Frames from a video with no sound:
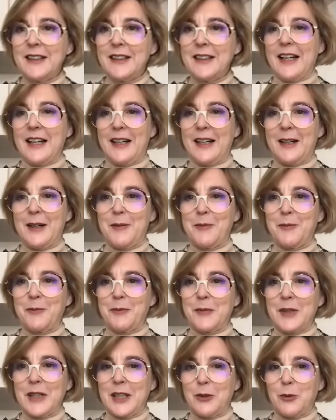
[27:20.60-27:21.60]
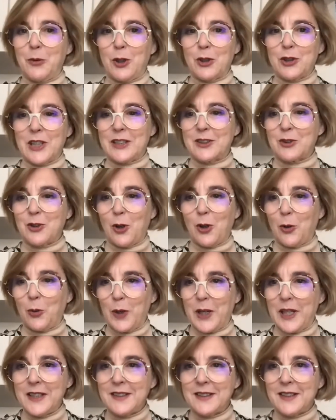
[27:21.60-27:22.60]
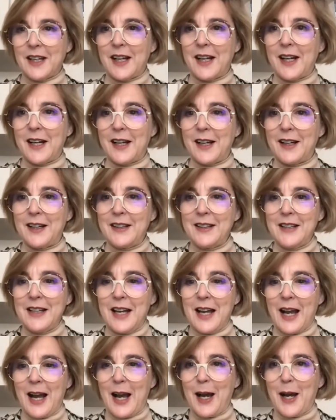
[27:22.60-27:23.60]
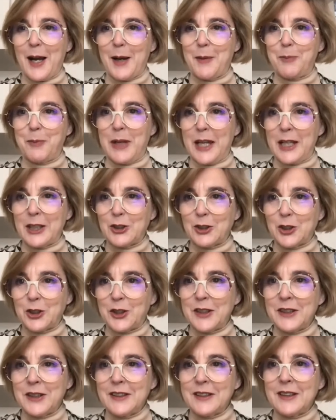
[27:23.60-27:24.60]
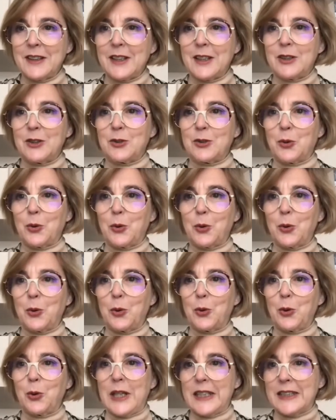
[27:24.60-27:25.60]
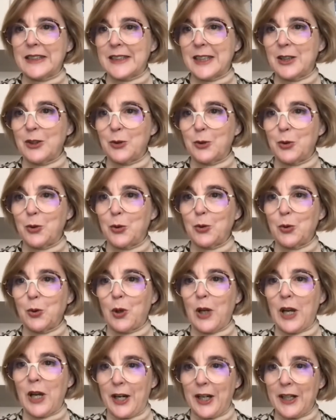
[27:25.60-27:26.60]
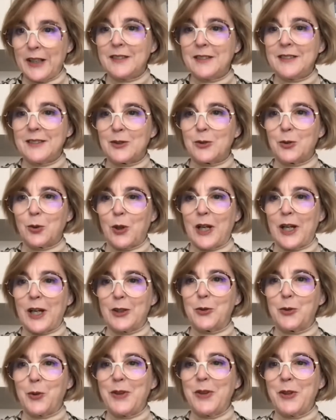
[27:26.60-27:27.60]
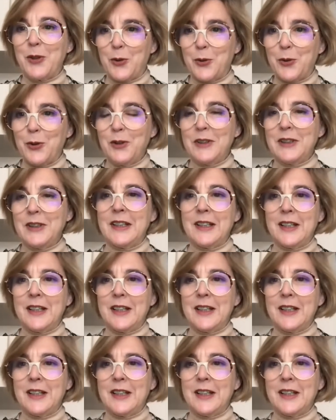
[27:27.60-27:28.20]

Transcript: Um, it was, as always, uh, a pleasure to listen to you, to learn, to learn with you.